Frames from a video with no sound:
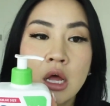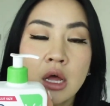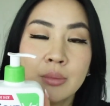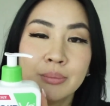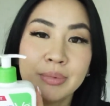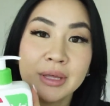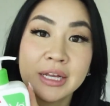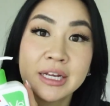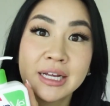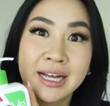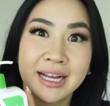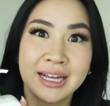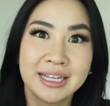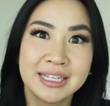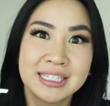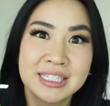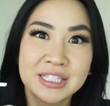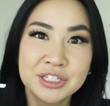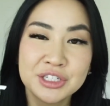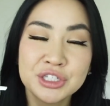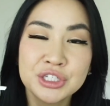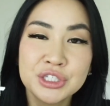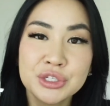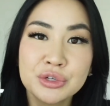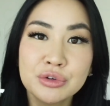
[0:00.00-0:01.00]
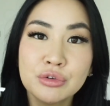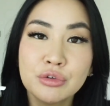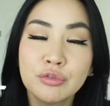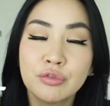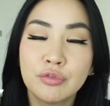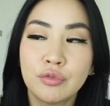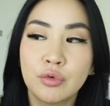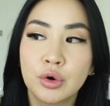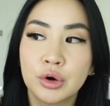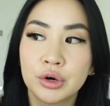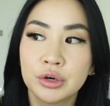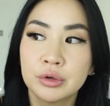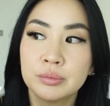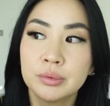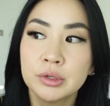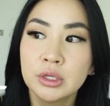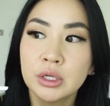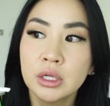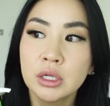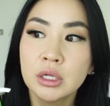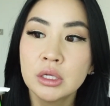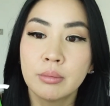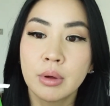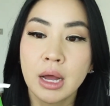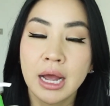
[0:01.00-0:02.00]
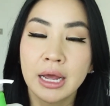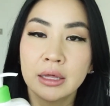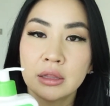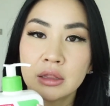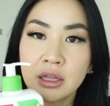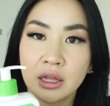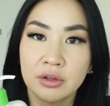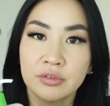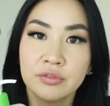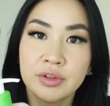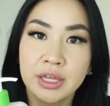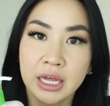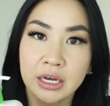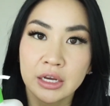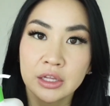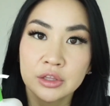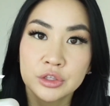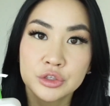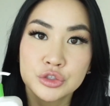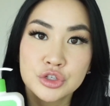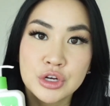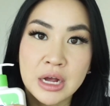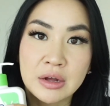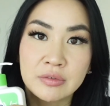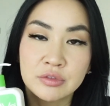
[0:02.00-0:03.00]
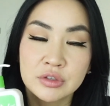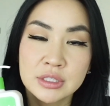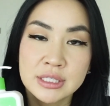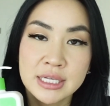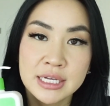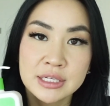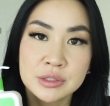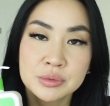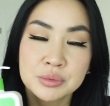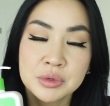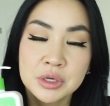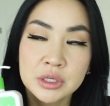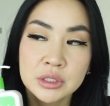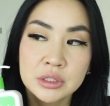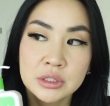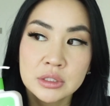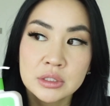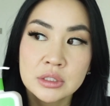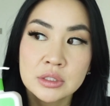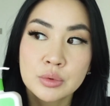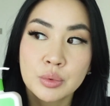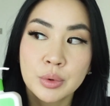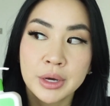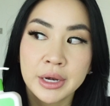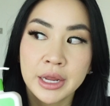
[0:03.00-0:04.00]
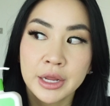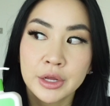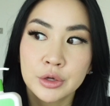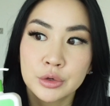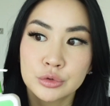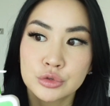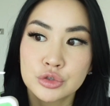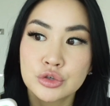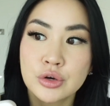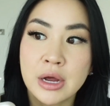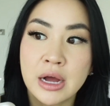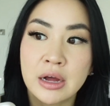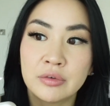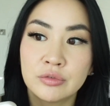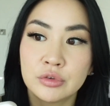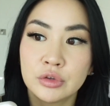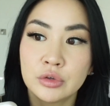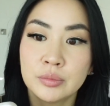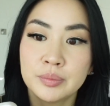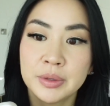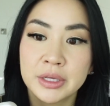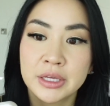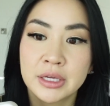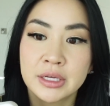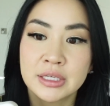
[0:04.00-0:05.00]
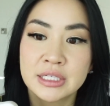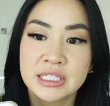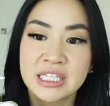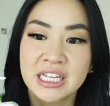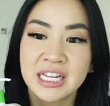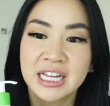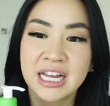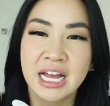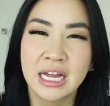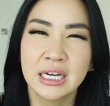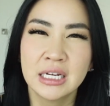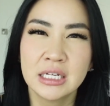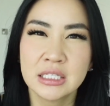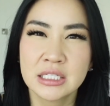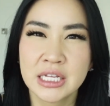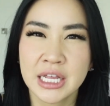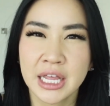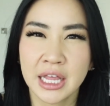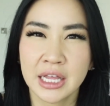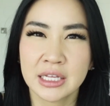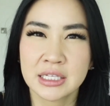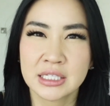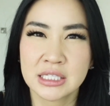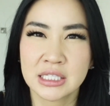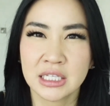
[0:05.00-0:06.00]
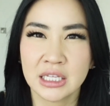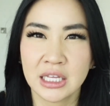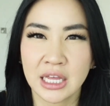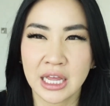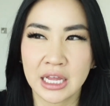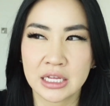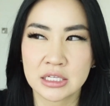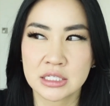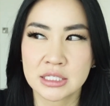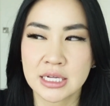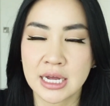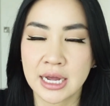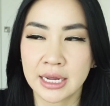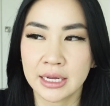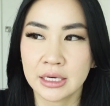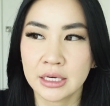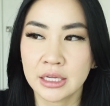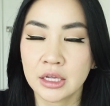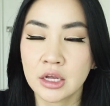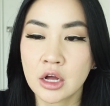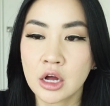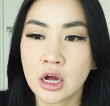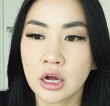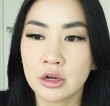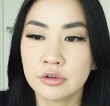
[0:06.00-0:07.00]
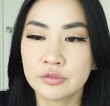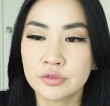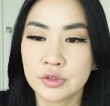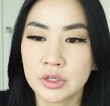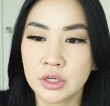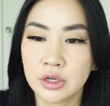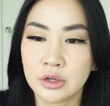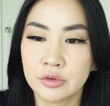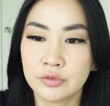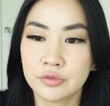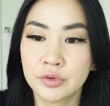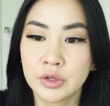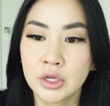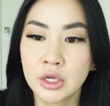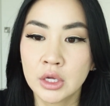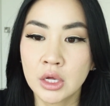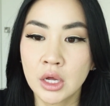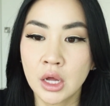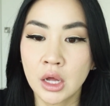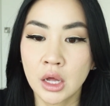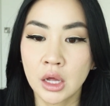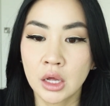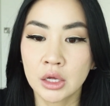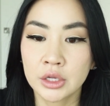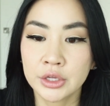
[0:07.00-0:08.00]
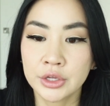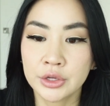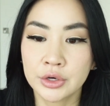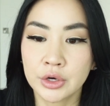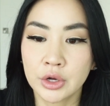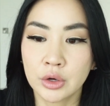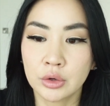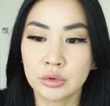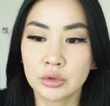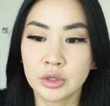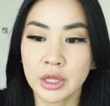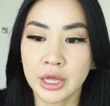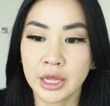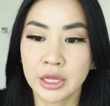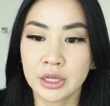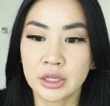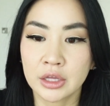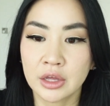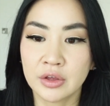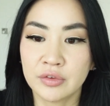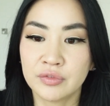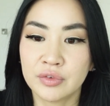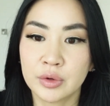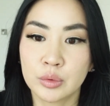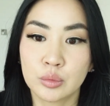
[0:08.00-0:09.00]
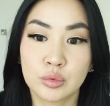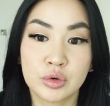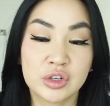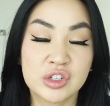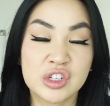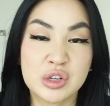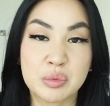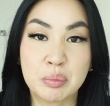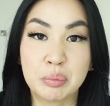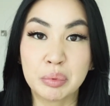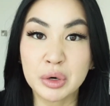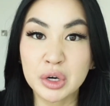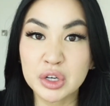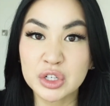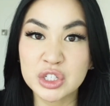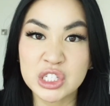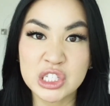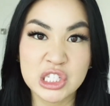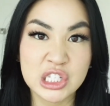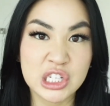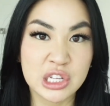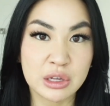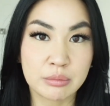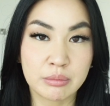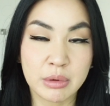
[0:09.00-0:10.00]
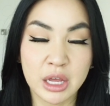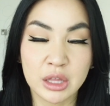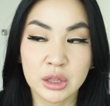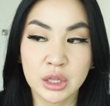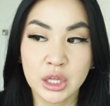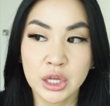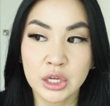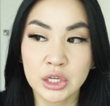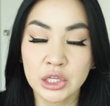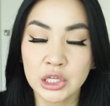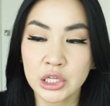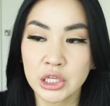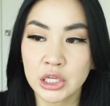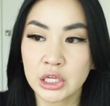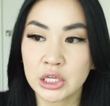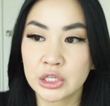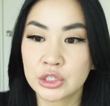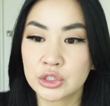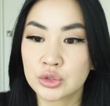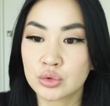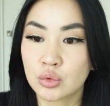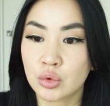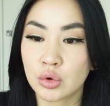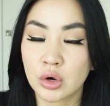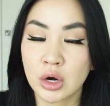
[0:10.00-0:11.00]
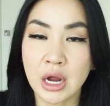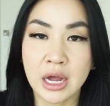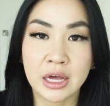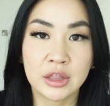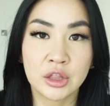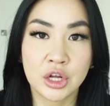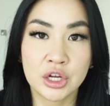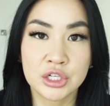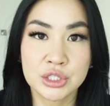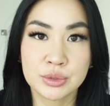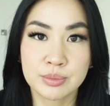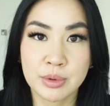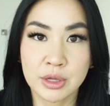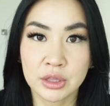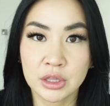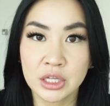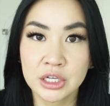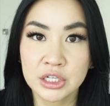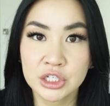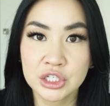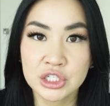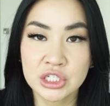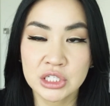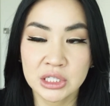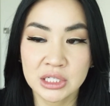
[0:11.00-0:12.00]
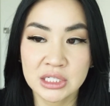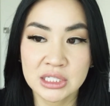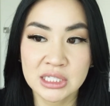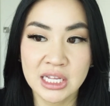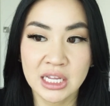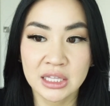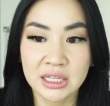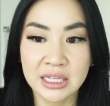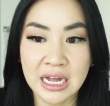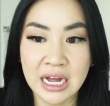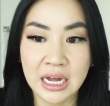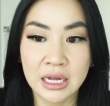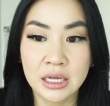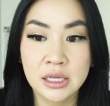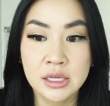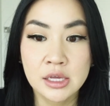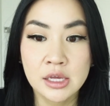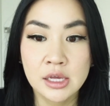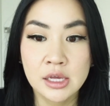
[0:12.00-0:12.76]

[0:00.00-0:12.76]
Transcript: because they're so affordable, I love getting the travel size ones when I go travel because it kind of takes the anxiety off of, like if it were to burst in my luggage or I lost my luggage, things like that.